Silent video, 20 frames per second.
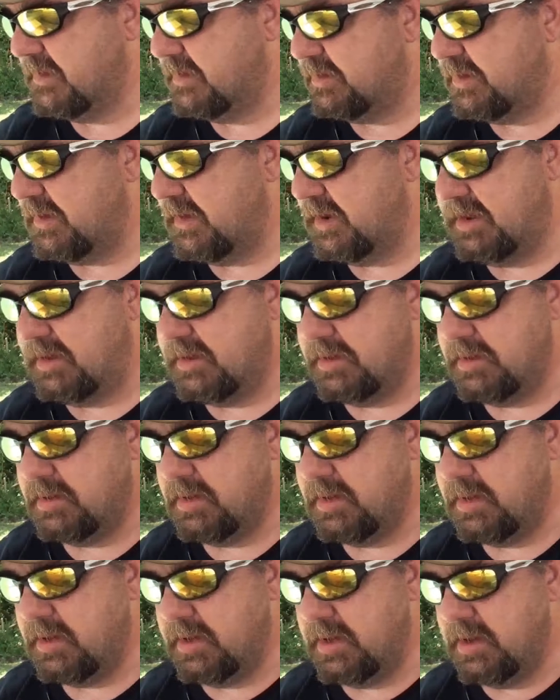See?
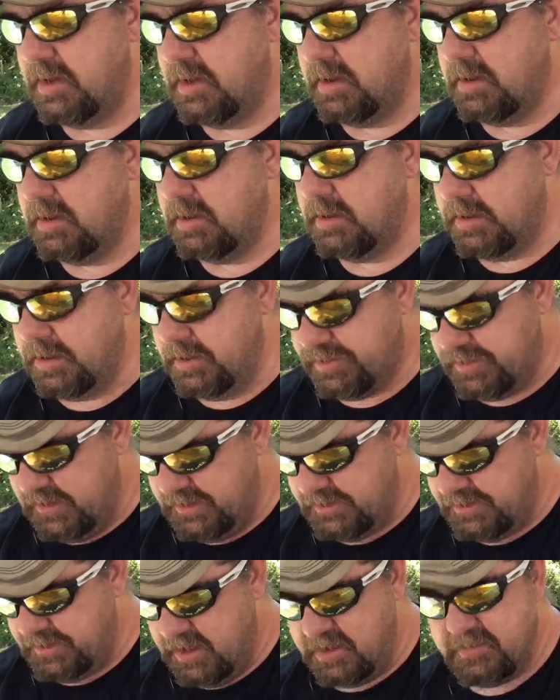Good
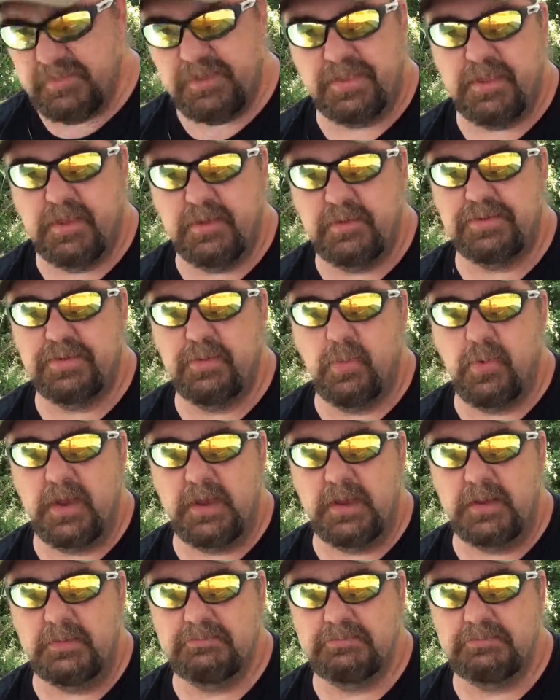things come to those who
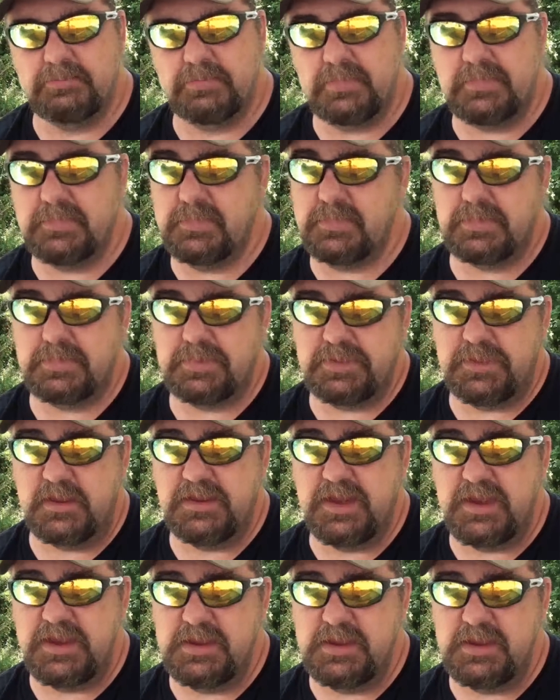wait.
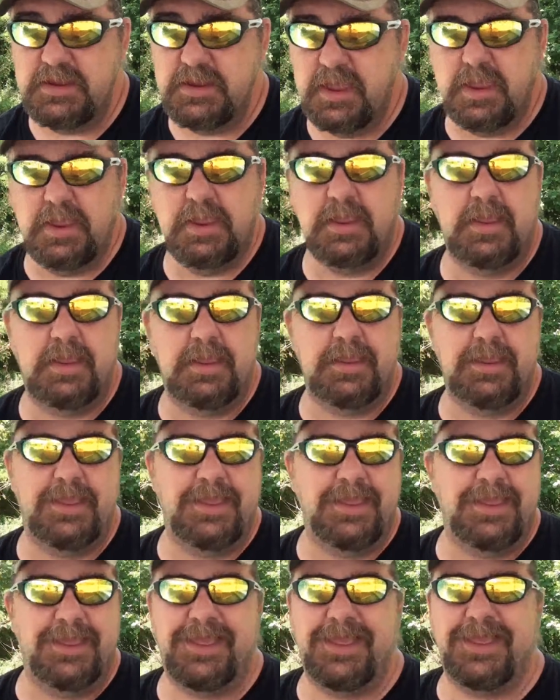Ding.
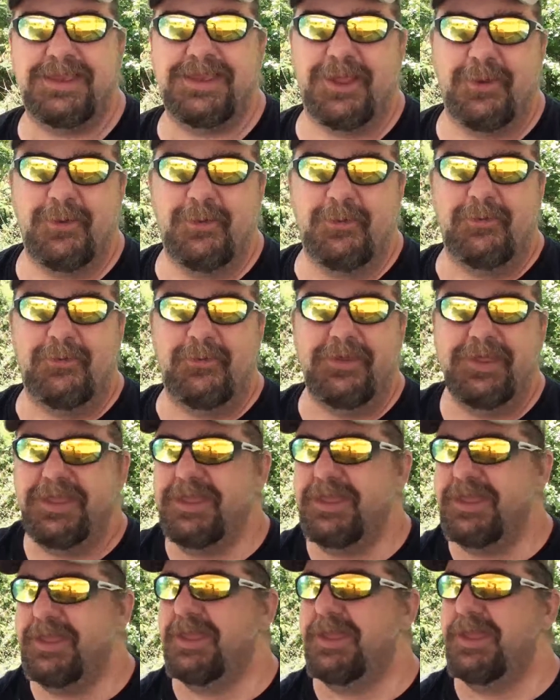No.
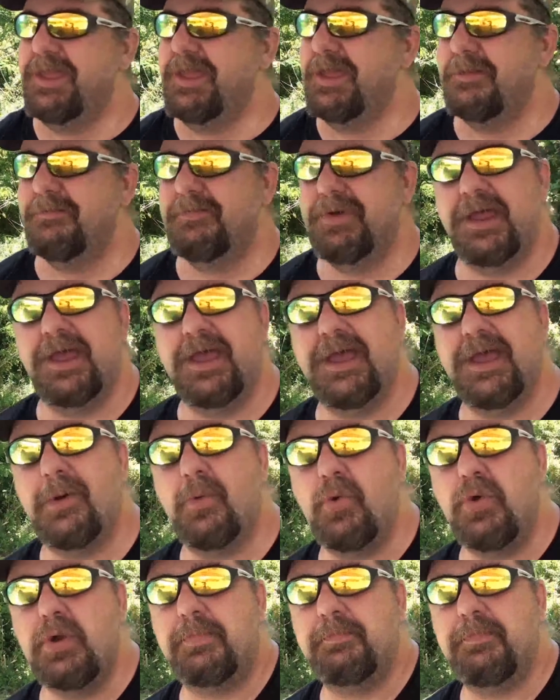But hey, I
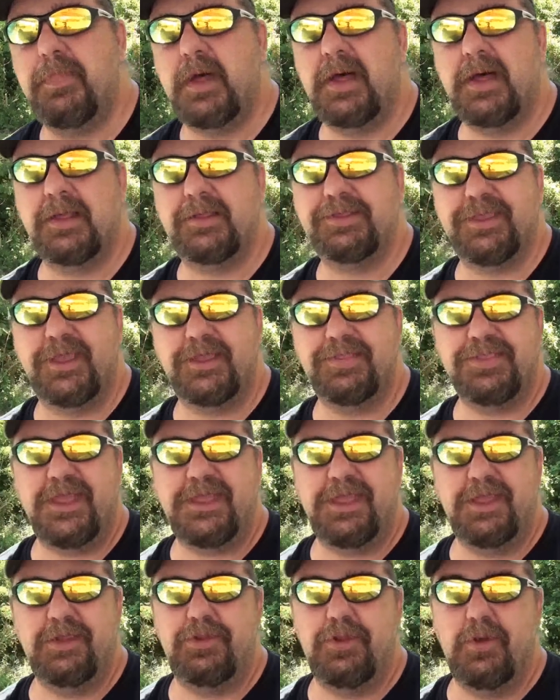want to say
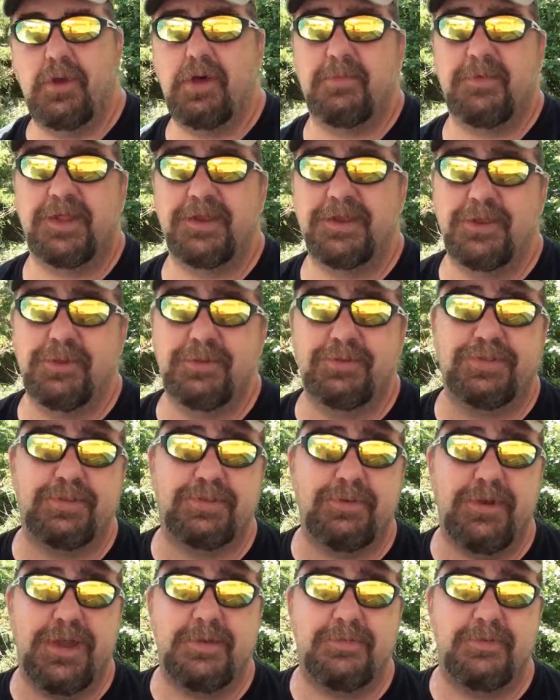thank you to all my new
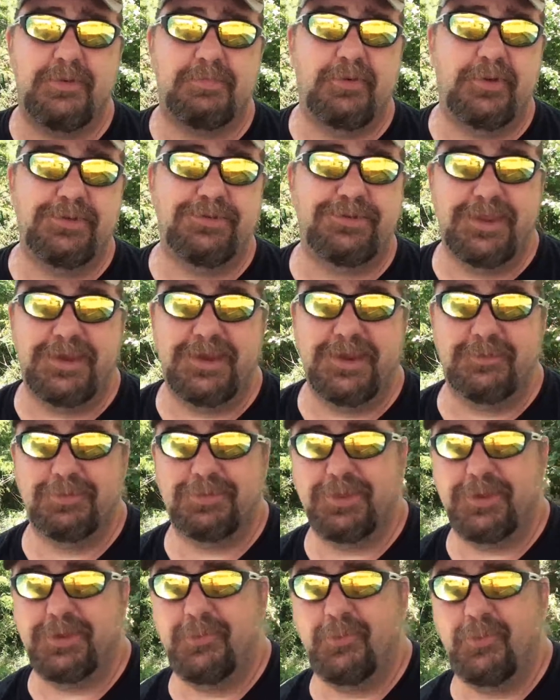subscribers. Appreciate every
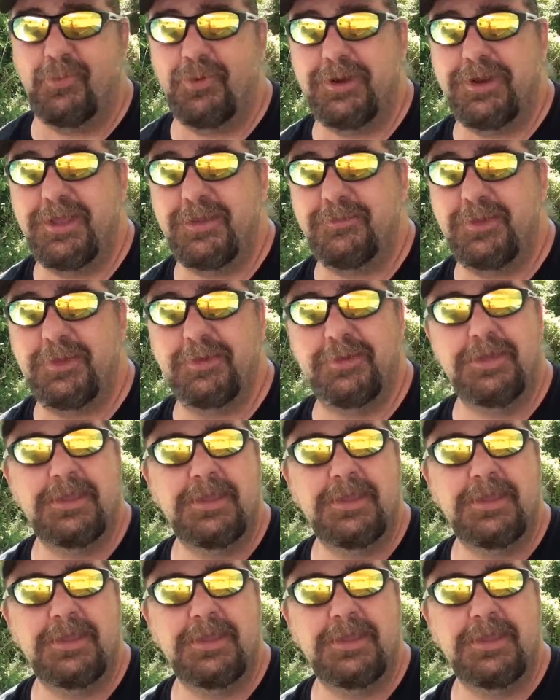single one of you.